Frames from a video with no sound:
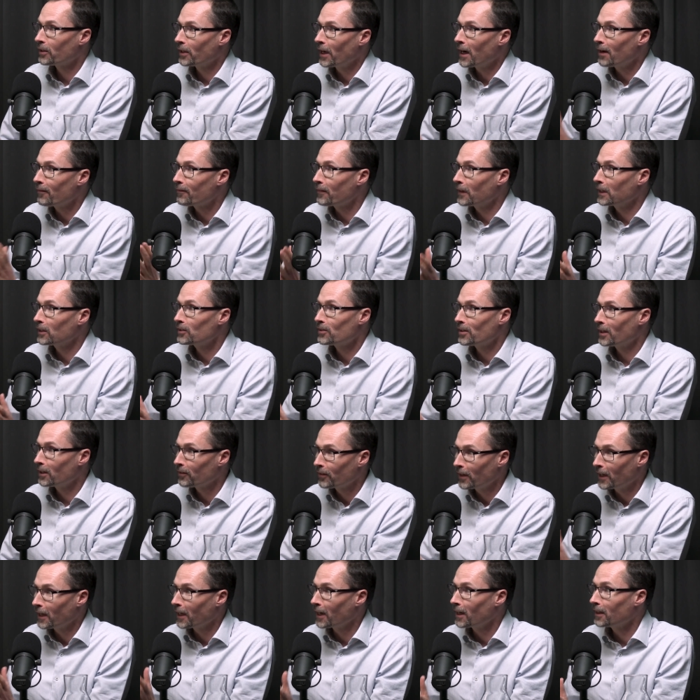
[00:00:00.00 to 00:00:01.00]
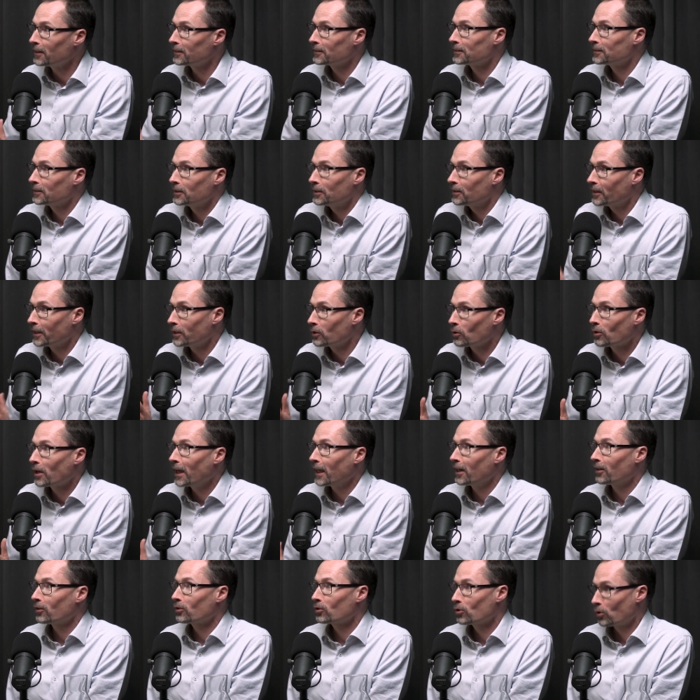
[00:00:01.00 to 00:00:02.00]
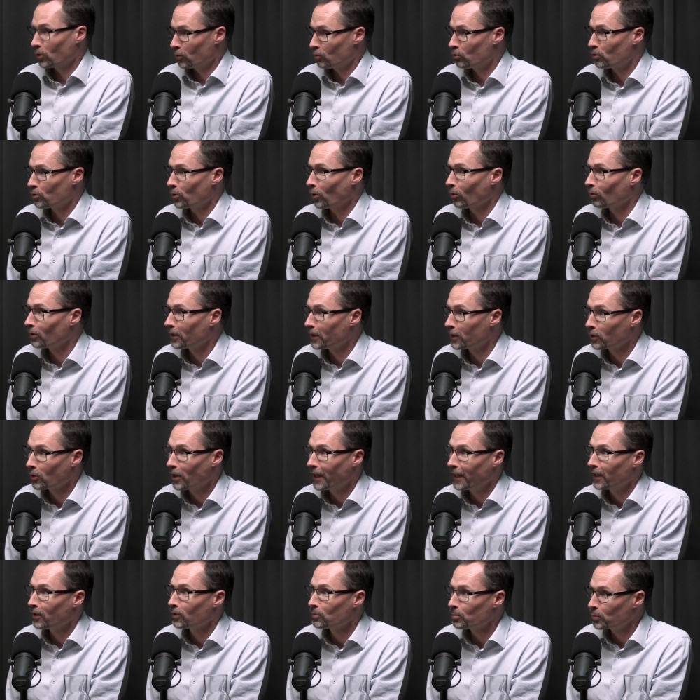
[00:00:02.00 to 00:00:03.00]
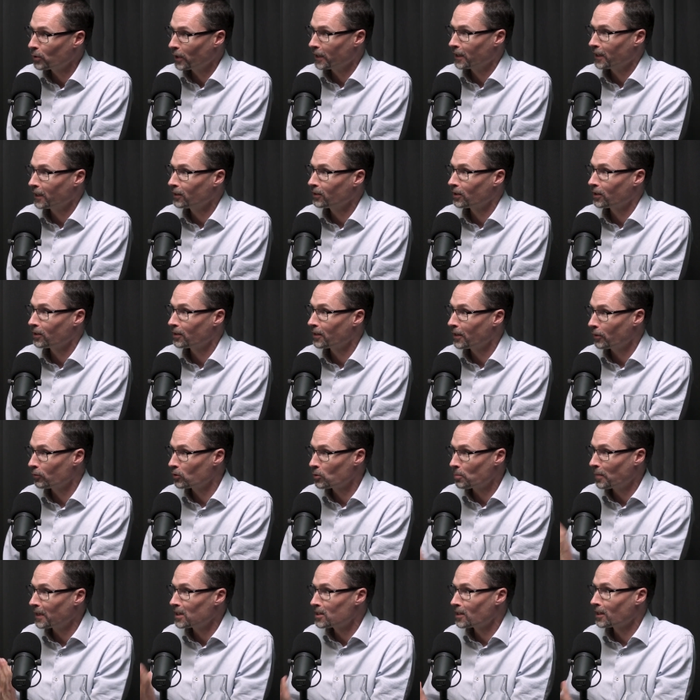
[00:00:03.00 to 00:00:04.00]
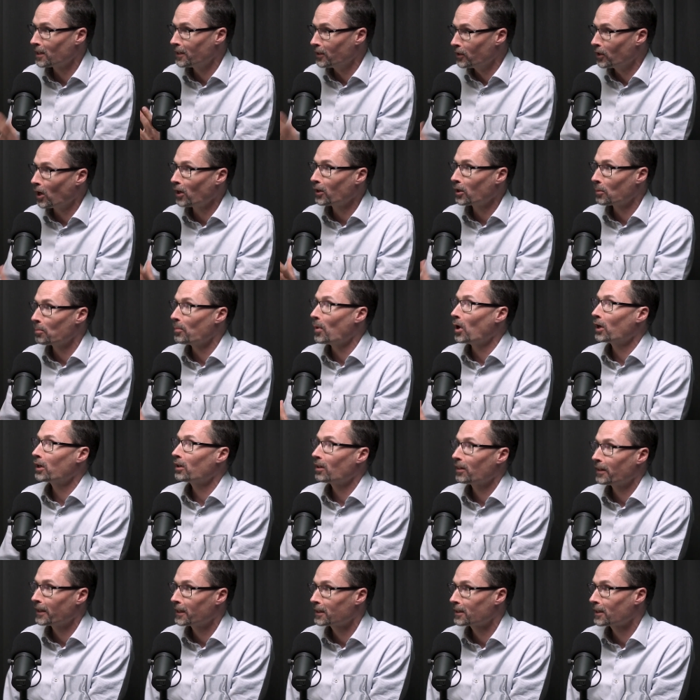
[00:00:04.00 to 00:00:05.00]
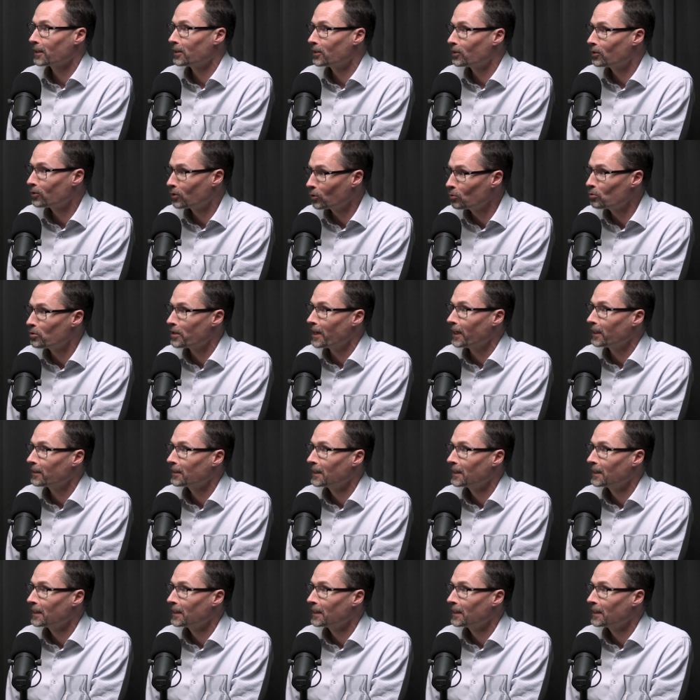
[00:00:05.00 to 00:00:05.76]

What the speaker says: There are things here that you cannot control. You cannot predict it. There is basically not a model that can do that.